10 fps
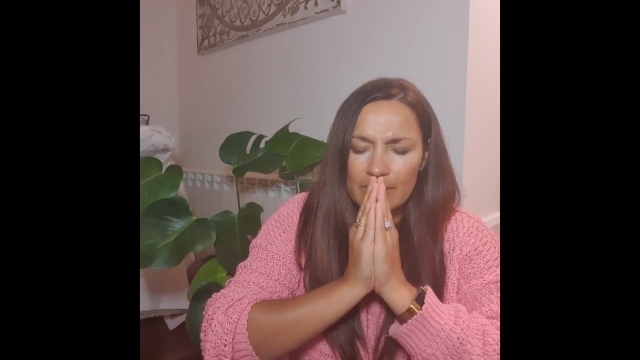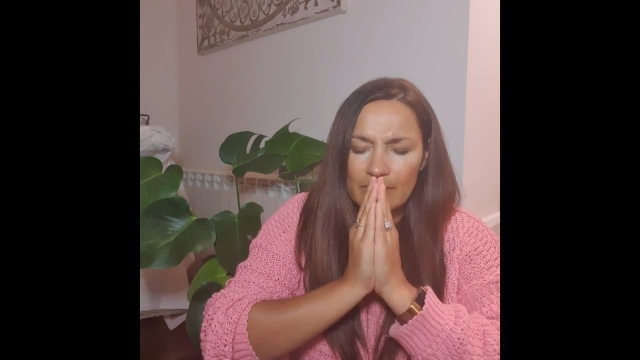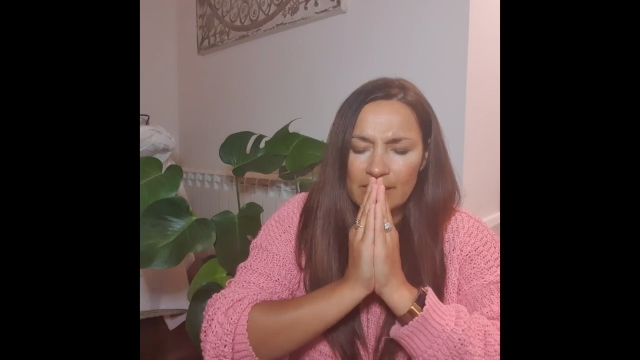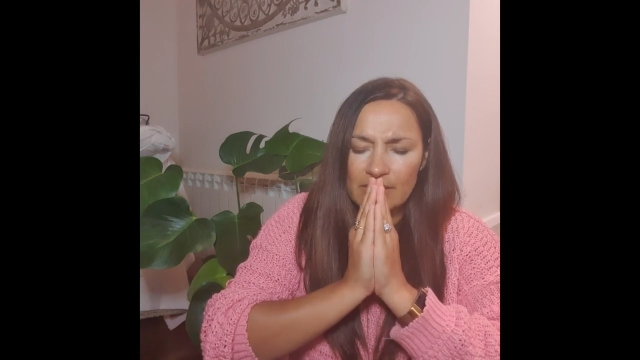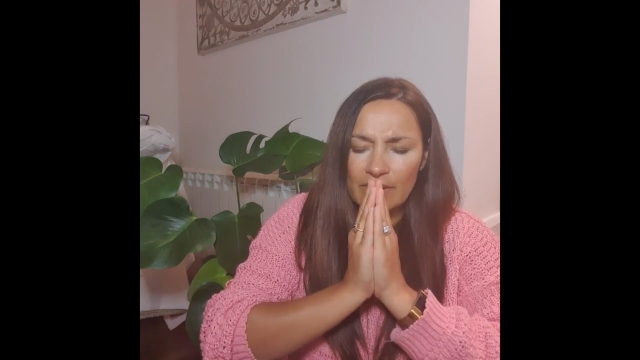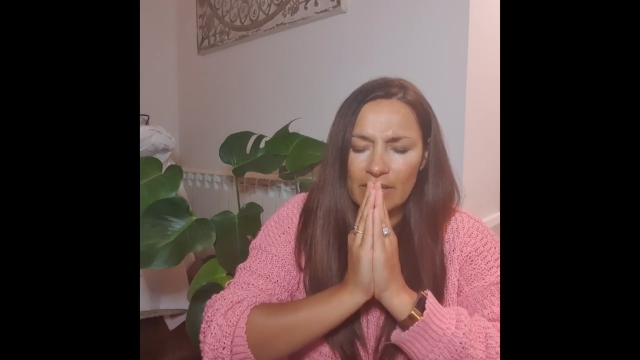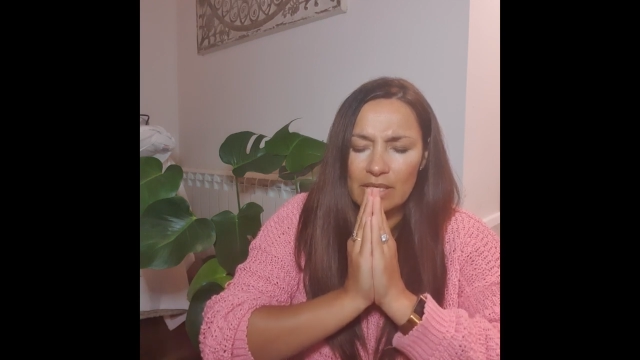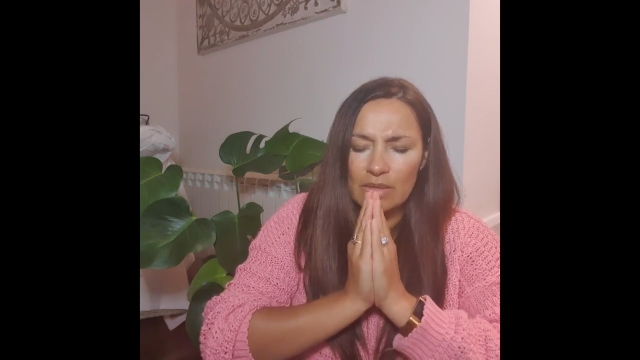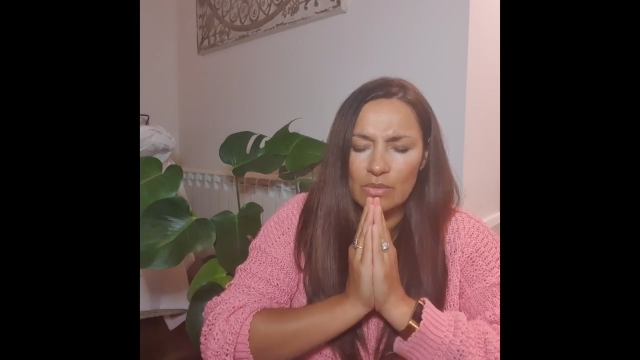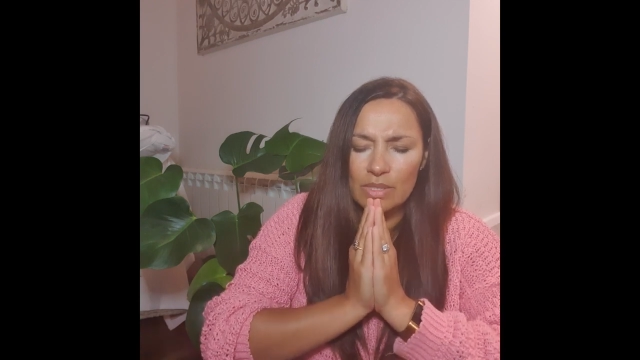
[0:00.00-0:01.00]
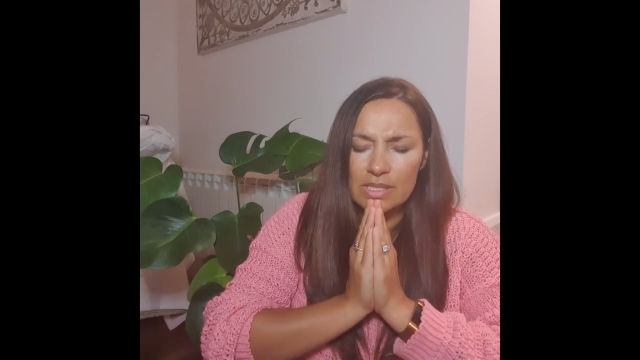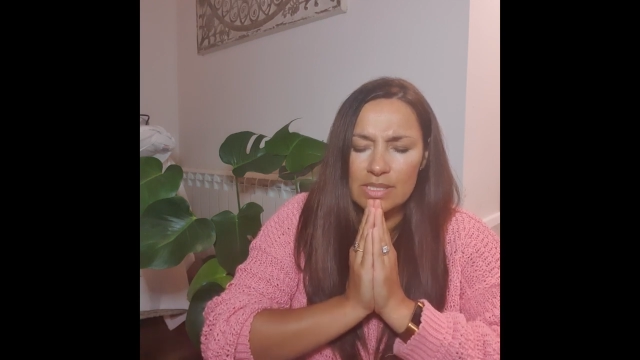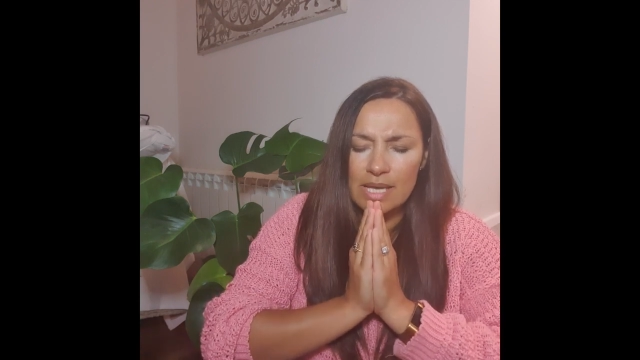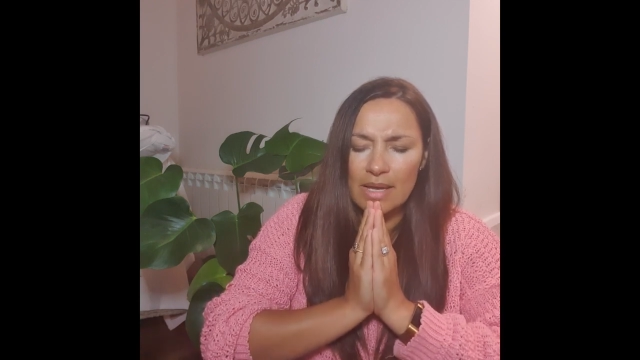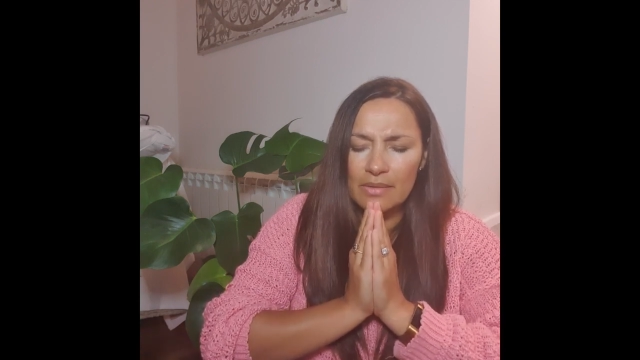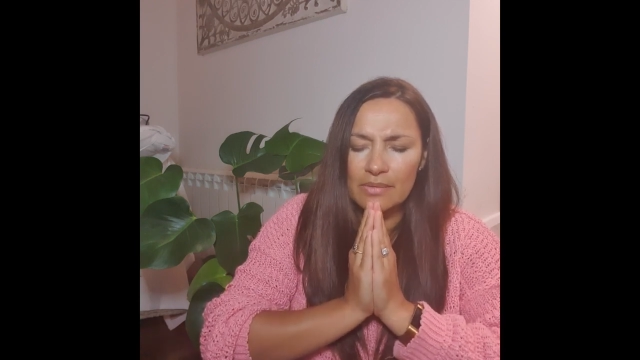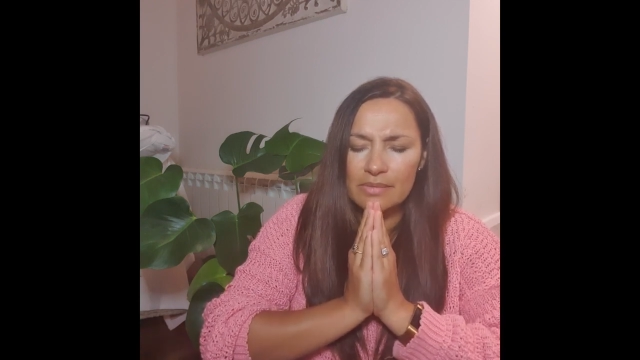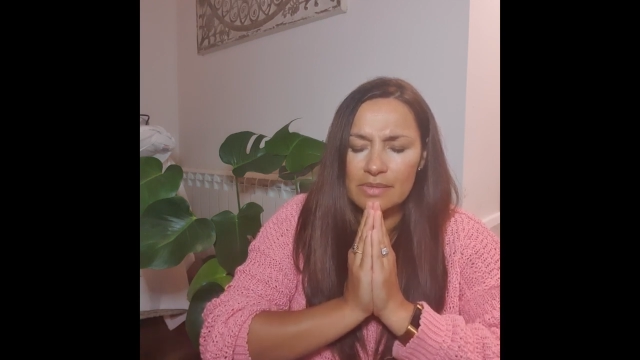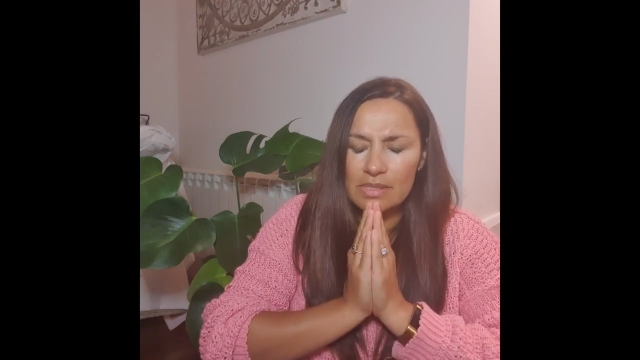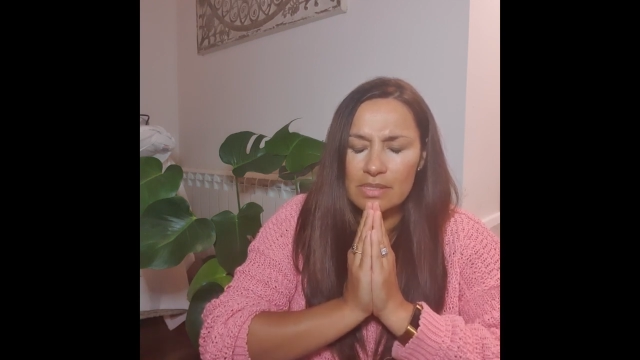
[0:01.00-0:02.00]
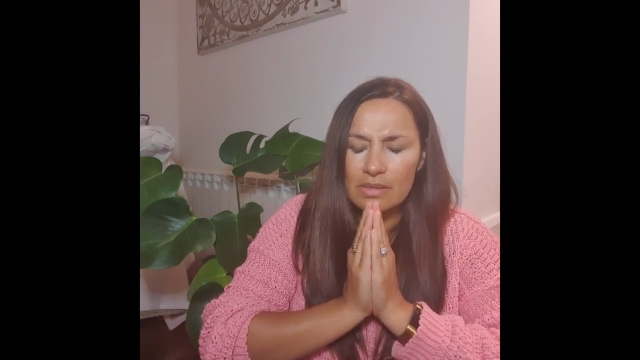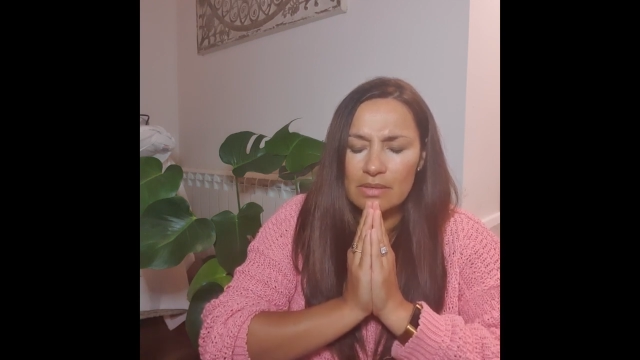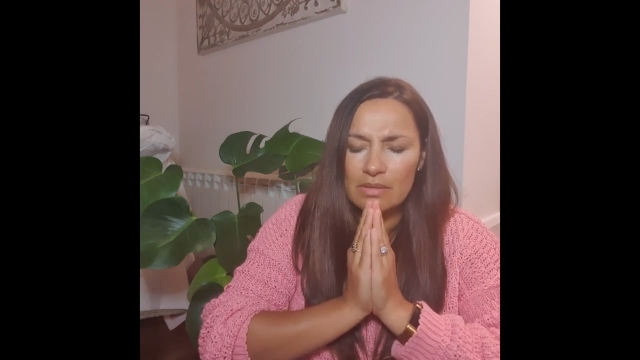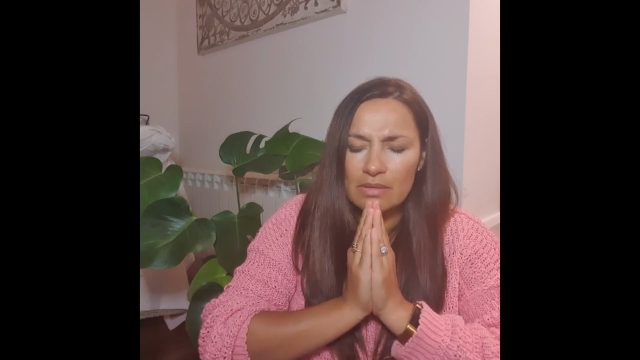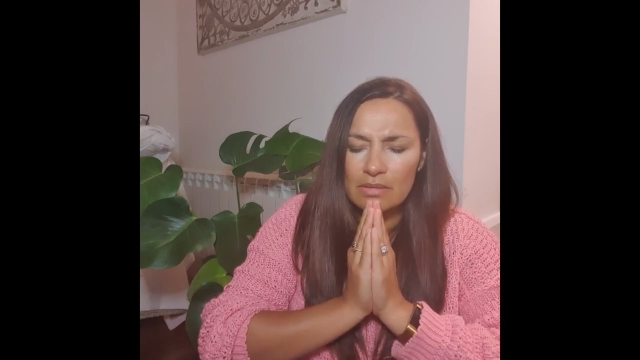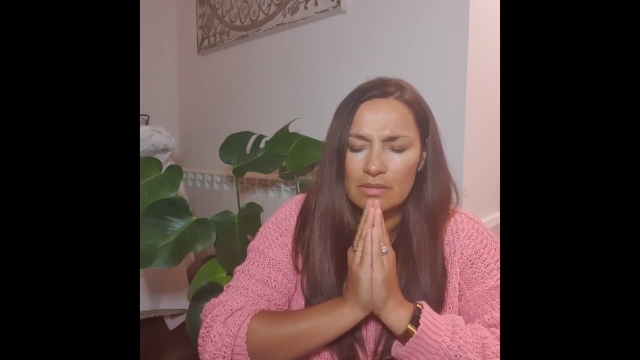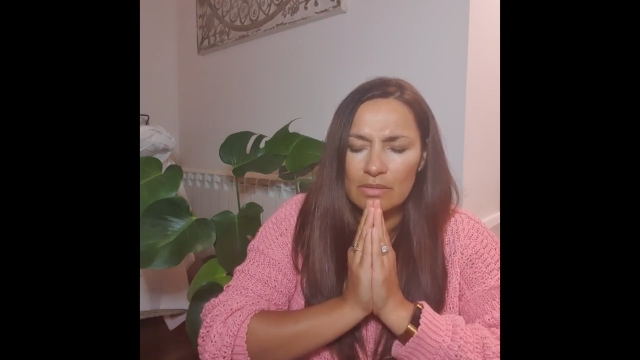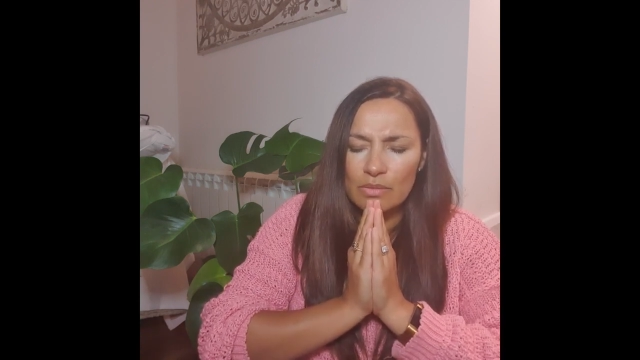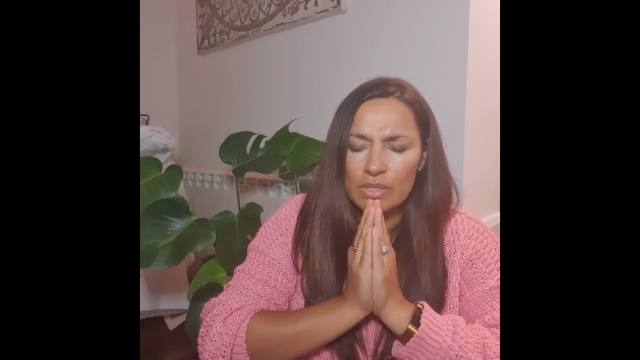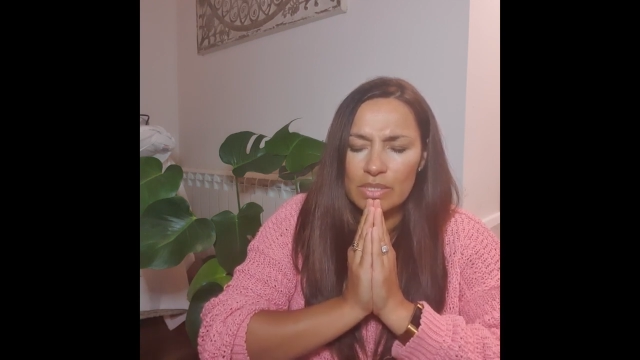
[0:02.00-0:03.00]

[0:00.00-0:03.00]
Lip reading: activating it with sound, with